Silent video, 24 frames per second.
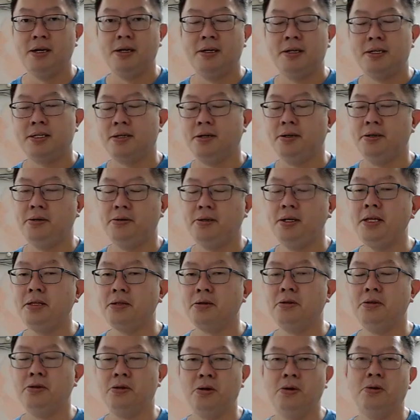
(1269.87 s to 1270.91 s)
So you need to
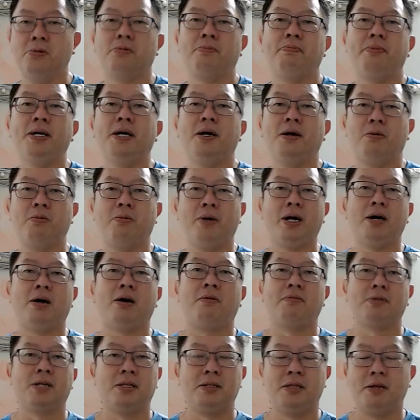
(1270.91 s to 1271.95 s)
be aware
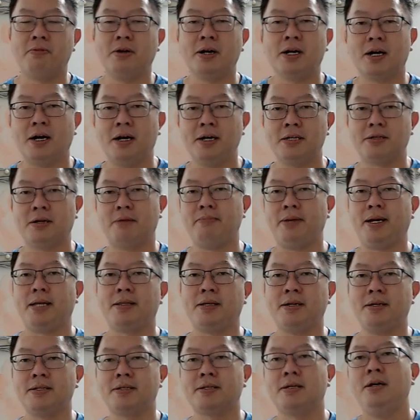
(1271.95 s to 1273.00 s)
of the different kinds of
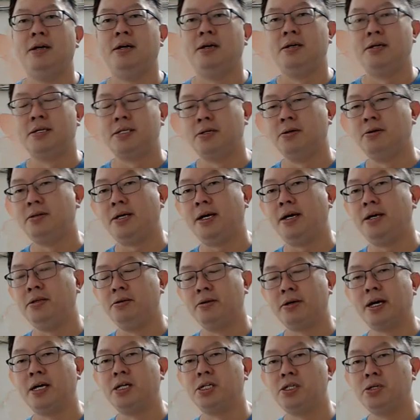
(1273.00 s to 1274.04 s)
methods so that you
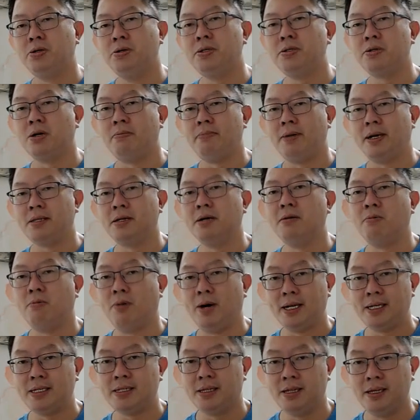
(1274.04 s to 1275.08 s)
can choose your method
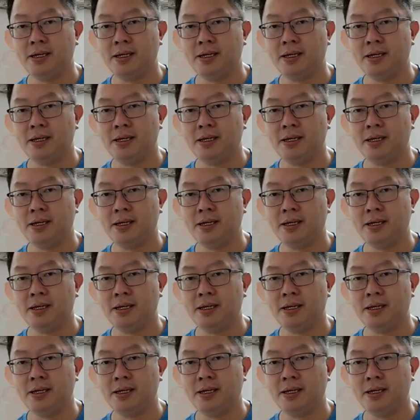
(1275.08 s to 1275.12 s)
wisely.